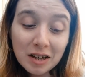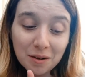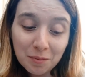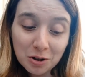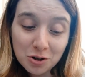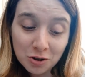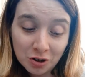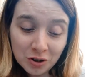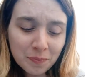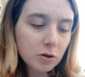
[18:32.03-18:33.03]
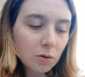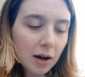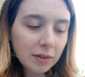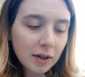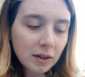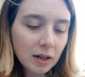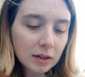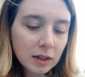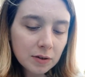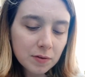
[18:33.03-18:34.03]
I'm not sure. So I think
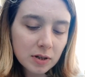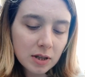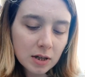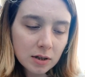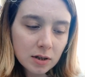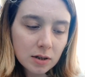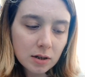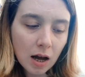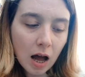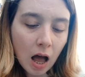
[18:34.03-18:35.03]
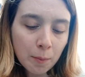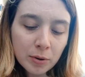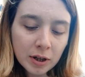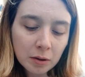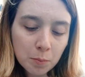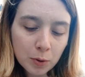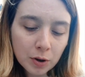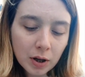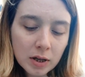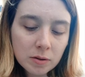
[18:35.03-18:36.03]
that leaves this Eponine
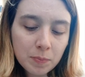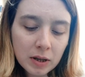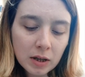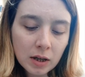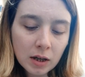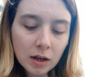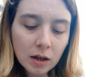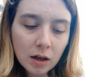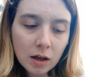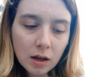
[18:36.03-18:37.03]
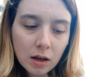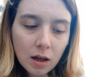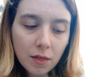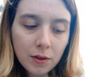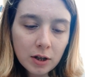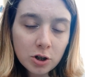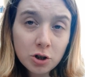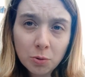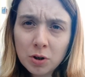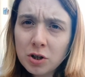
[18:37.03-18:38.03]
book as being the
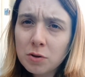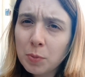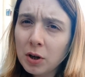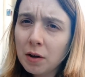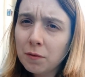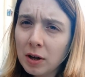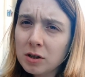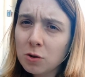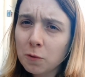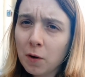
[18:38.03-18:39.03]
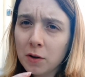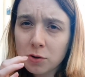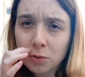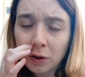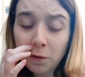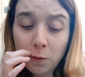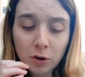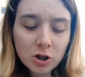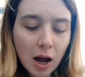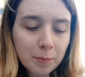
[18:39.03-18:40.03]
shortest book I've read so far. There's only
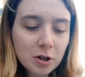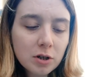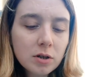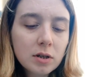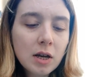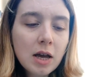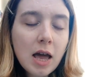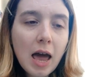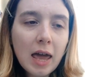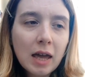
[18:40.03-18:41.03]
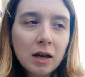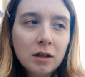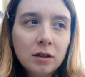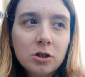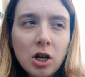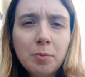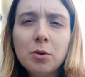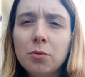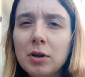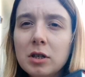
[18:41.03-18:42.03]
4 chapters, and chapter
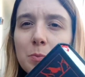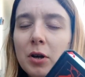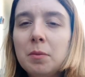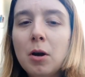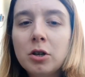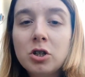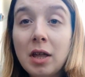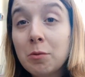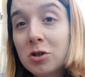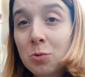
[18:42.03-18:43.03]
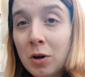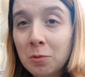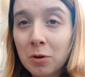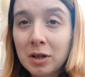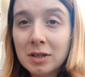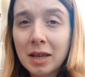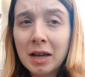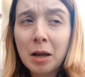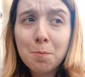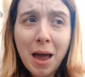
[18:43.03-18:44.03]
3 is pretty much, that was the one where it's
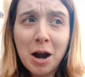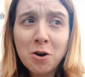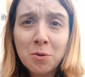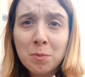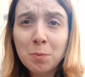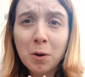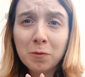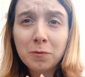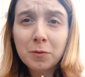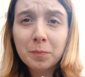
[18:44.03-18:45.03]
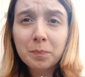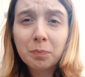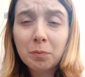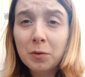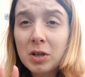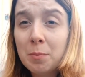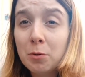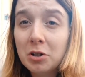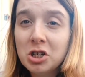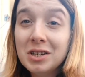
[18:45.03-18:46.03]
like Père Mabeuf's
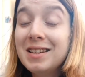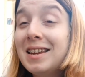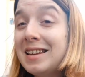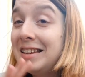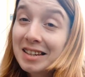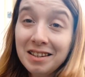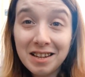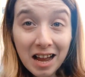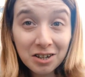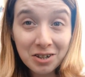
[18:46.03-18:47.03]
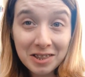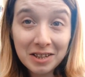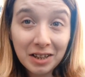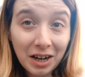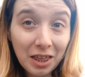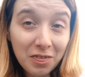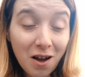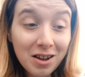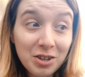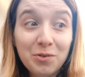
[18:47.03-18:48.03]
apparition, and he didn't die or anything like I
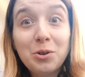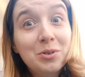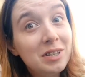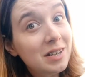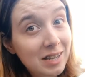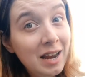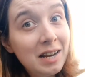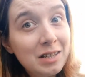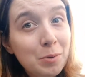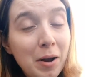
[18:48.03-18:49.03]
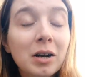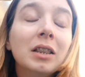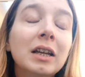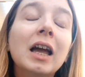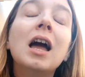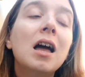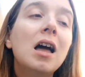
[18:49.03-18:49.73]
thought, even though he's in his 80s apparently.